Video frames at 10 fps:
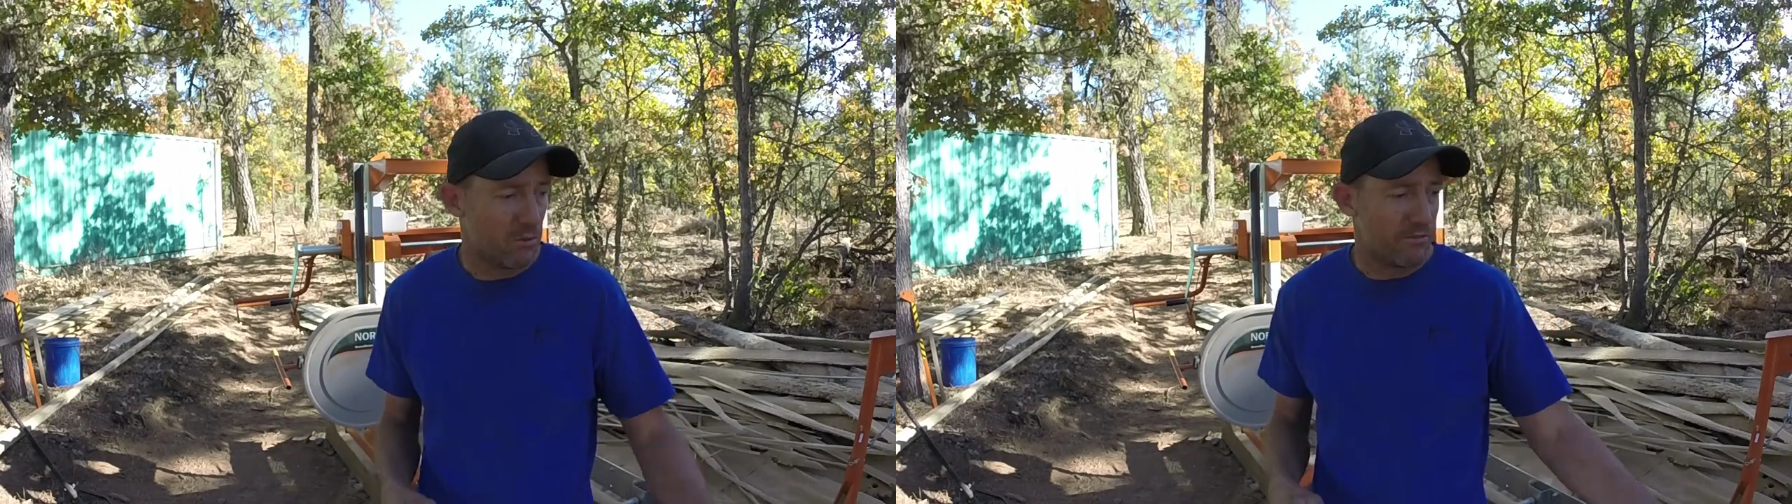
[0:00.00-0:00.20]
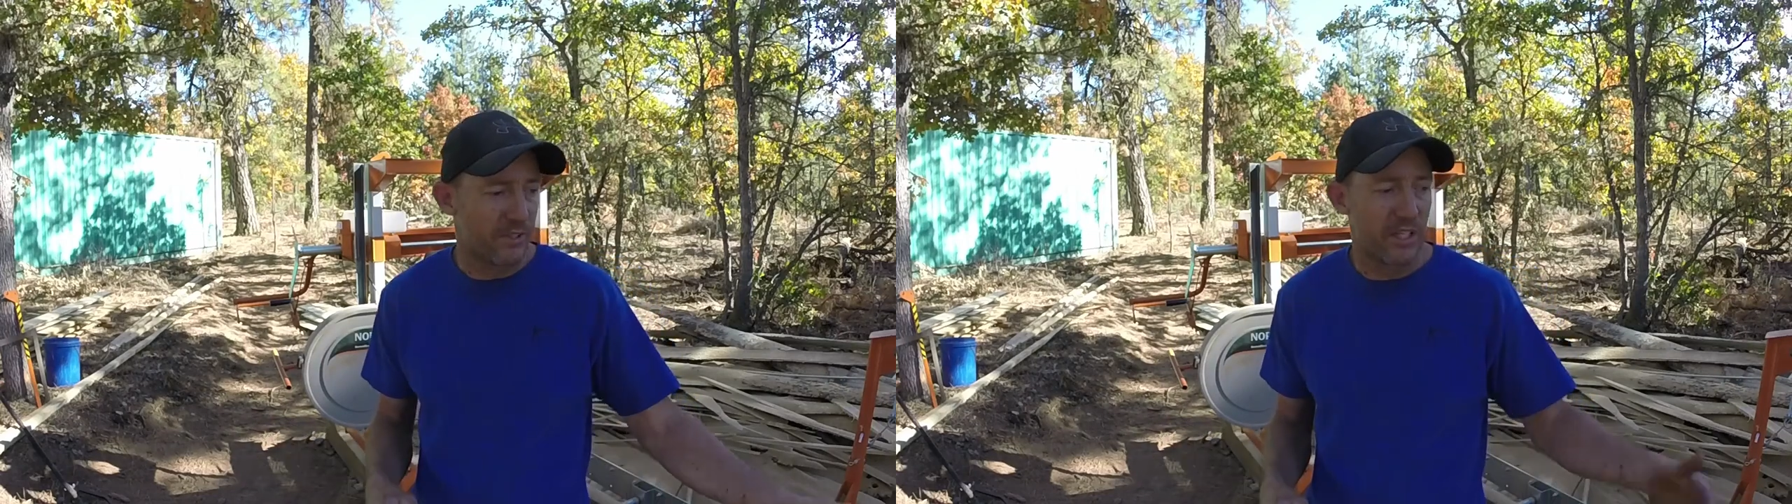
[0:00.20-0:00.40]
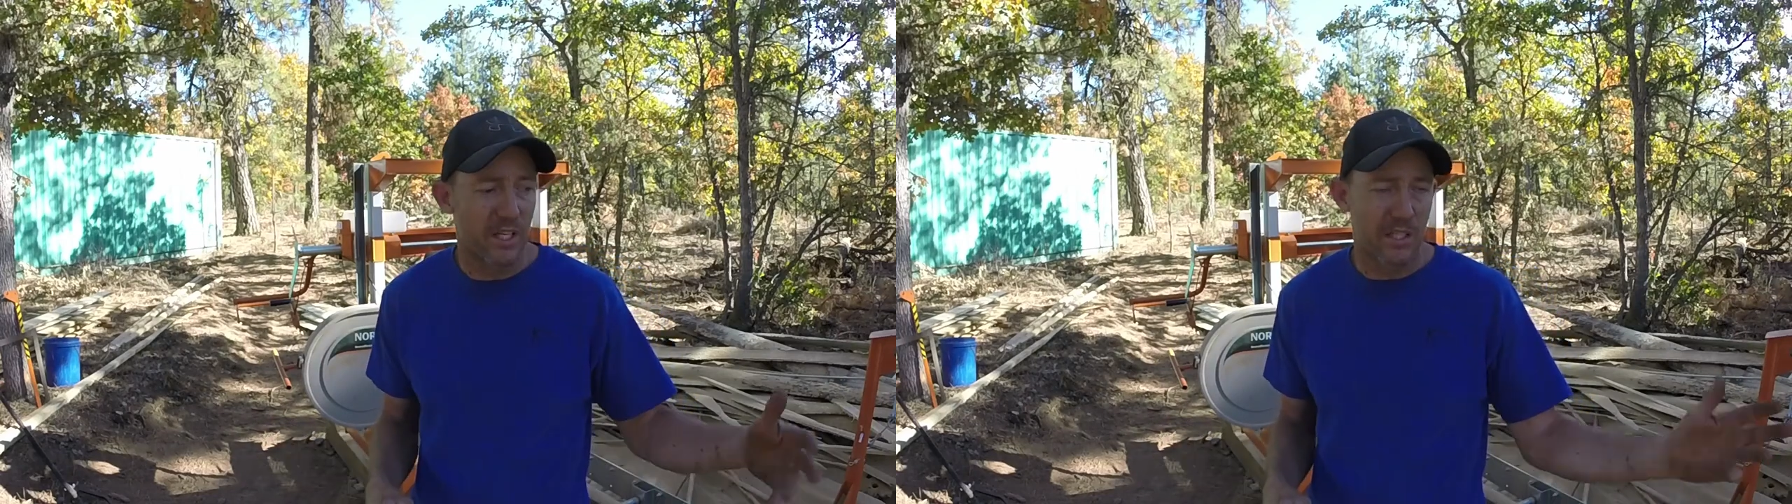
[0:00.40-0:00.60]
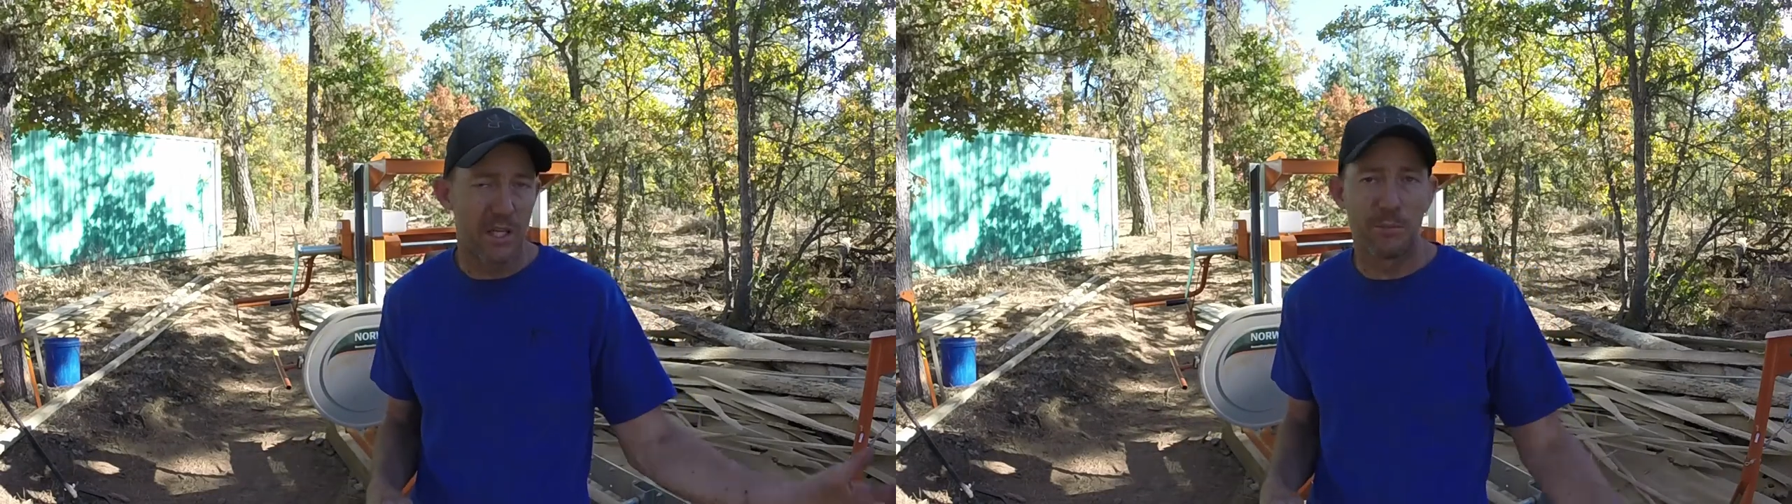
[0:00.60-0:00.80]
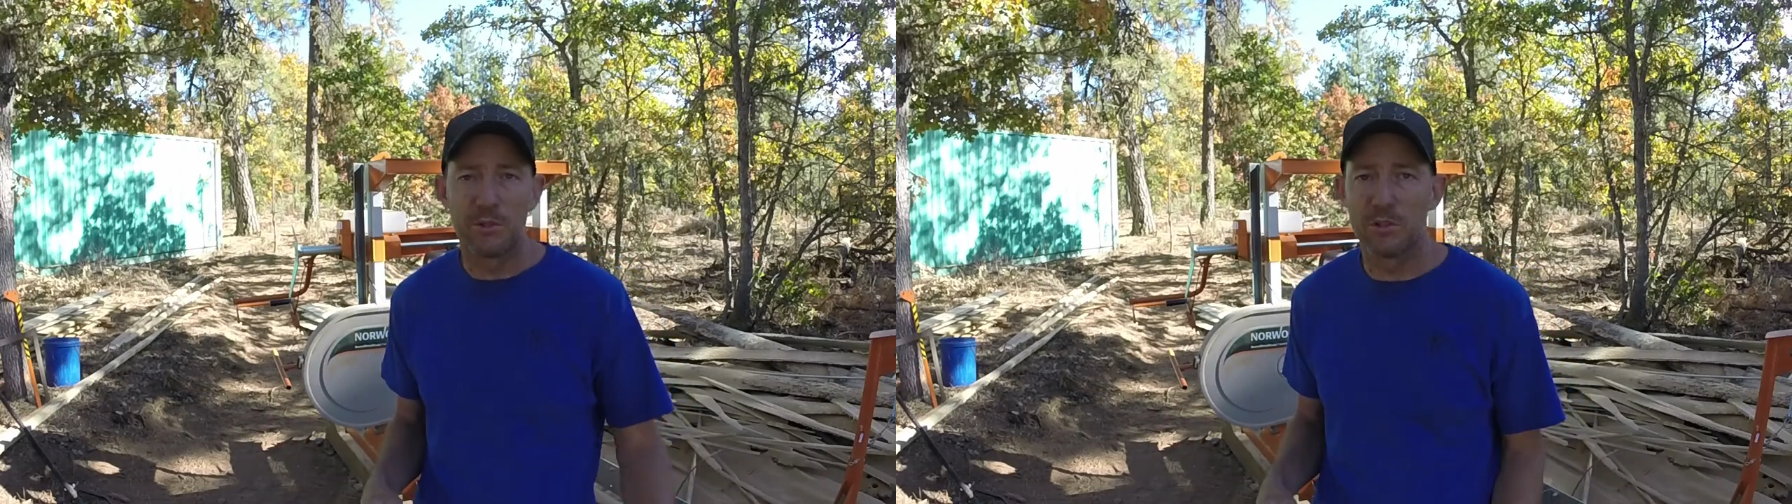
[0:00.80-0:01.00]
We figured out a
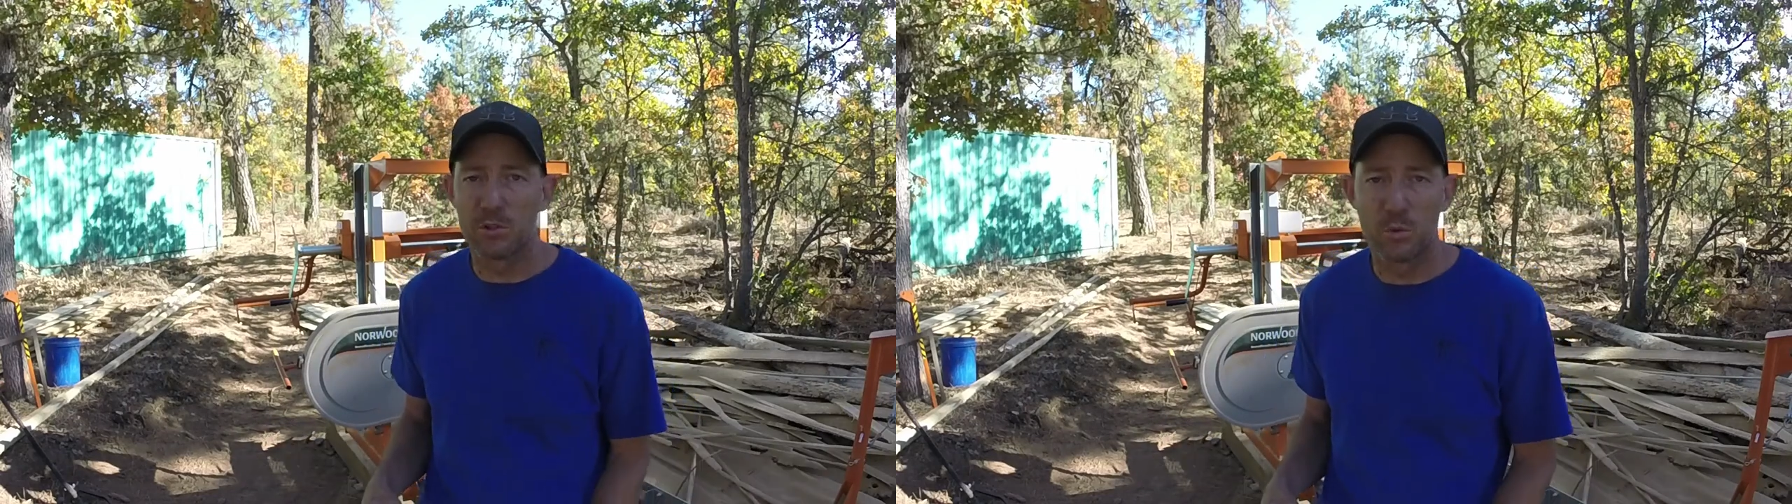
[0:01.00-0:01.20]
couple little